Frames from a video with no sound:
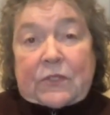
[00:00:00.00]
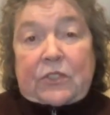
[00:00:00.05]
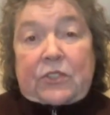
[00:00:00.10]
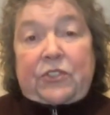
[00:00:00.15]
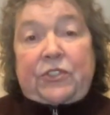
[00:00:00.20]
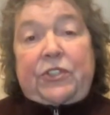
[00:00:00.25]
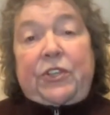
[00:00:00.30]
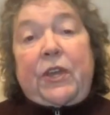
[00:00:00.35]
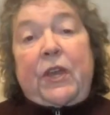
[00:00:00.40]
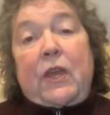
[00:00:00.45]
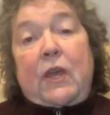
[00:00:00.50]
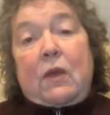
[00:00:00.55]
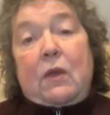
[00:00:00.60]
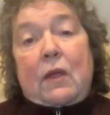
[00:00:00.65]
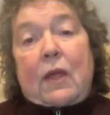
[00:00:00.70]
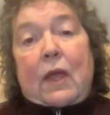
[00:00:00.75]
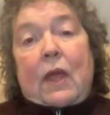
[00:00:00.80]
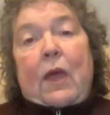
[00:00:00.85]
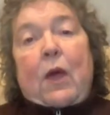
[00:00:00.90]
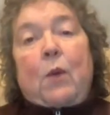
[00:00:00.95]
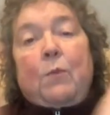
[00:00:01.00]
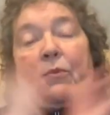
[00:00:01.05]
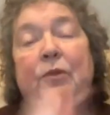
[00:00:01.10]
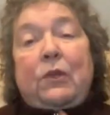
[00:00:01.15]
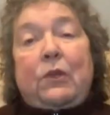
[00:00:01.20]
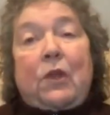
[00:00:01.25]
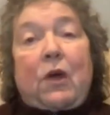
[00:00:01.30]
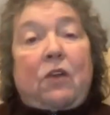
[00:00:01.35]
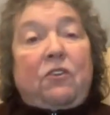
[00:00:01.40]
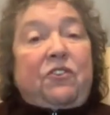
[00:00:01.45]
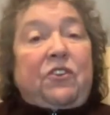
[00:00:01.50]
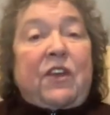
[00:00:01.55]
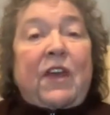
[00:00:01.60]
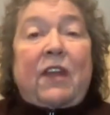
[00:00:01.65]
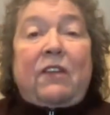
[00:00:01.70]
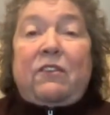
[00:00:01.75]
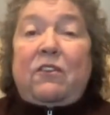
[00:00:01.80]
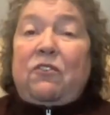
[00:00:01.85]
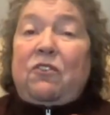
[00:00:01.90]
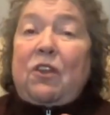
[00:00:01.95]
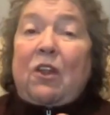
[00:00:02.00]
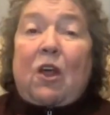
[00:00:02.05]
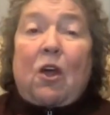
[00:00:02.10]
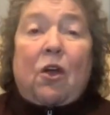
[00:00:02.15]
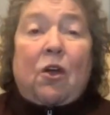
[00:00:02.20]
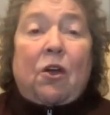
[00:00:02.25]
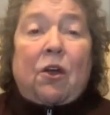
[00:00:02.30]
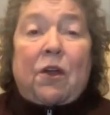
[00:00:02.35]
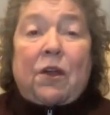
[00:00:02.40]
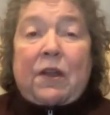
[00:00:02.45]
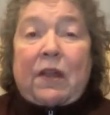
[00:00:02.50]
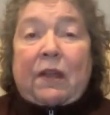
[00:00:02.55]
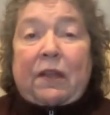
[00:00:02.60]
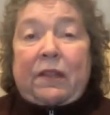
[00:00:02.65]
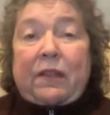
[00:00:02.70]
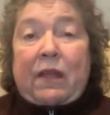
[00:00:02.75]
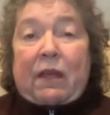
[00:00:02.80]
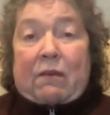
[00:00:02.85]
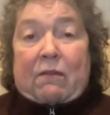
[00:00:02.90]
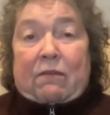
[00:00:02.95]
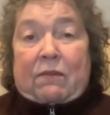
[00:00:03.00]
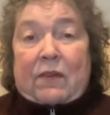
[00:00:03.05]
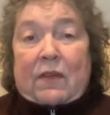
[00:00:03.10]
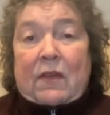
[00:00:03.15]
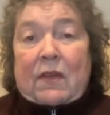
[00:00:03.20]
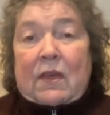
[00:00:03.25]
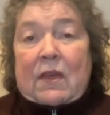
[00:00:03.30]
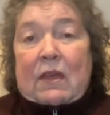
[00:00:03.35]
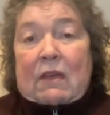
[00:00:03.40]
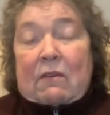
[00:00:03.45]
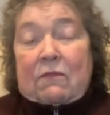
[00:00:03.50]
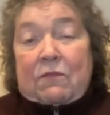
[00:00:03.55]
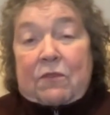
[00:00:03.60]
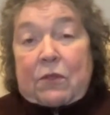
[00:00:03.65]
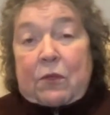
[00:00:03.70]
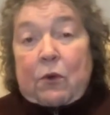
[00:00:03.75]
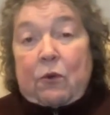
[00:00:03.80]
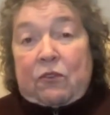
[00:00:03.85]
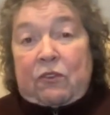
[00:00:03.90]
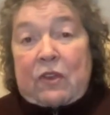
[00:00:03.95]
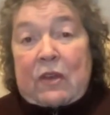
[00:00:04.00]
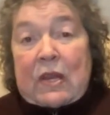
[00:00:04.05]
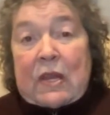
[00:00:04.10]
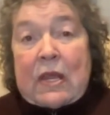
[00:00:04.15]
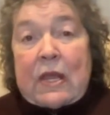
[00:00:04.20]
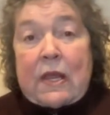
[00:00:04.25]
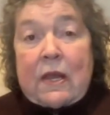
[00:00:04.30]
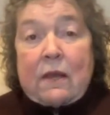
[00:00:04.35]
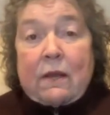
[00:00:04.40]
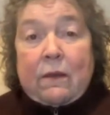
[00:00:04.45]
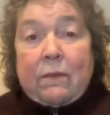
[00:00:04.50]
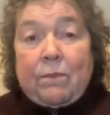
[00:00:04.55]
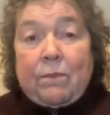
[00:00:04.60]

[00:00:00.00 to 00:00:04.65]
she helped a lot. She had such a heart and love for those in need.